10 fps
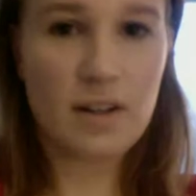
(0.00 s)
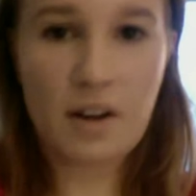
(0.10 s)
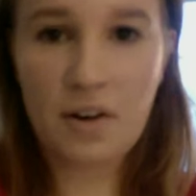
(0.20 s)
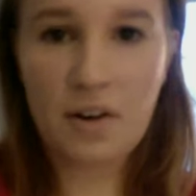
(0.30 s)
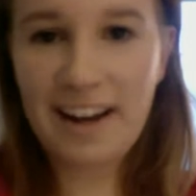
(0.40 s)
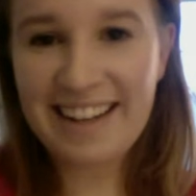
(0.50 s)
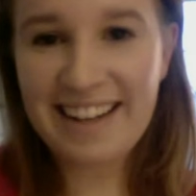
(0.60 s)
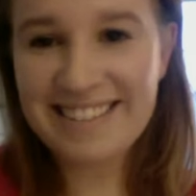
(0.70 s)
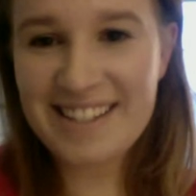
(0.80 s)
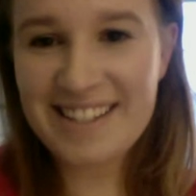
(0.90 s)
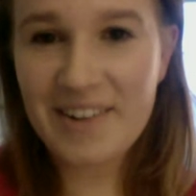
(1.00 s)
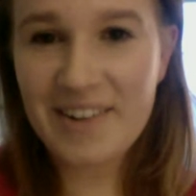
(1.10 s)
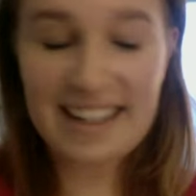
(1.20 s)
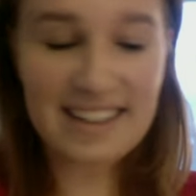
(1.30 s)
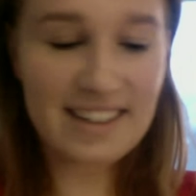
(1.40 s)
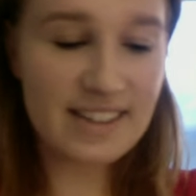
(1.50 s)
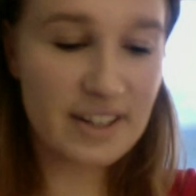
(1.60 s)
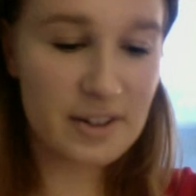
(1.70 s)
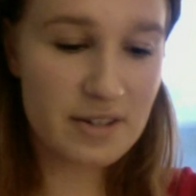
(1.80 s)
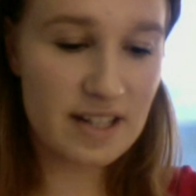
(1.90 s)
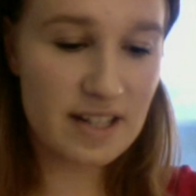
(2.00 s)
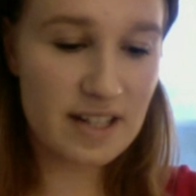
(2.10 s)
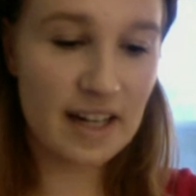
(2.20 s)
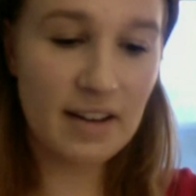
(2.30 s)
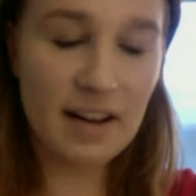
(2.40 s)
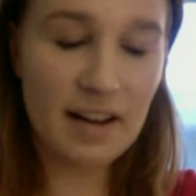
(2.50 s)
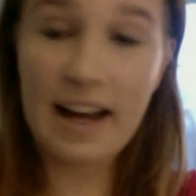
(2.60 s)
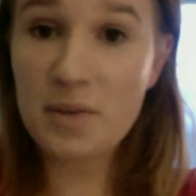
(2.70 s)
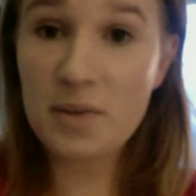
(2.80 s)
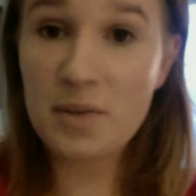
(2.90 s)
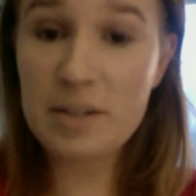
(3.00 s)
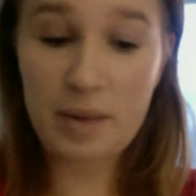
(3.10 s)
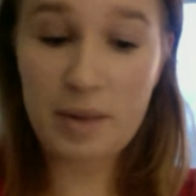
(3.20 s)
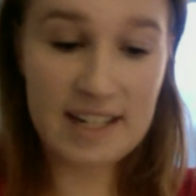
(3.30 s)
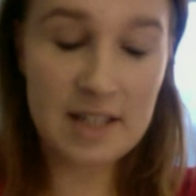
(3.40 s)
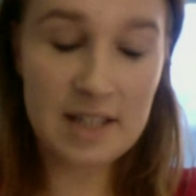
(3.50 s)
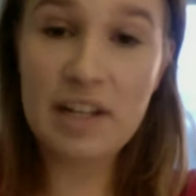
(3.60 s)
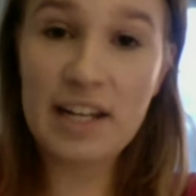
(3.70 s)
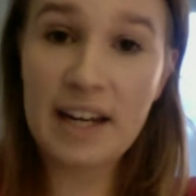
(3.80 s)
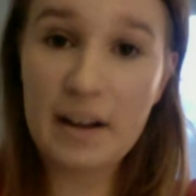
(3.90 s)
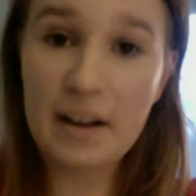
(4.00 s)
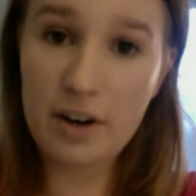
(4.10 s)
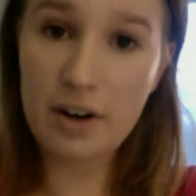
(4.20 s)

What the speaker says: Okay, so in closing, as we explained at the beginning of our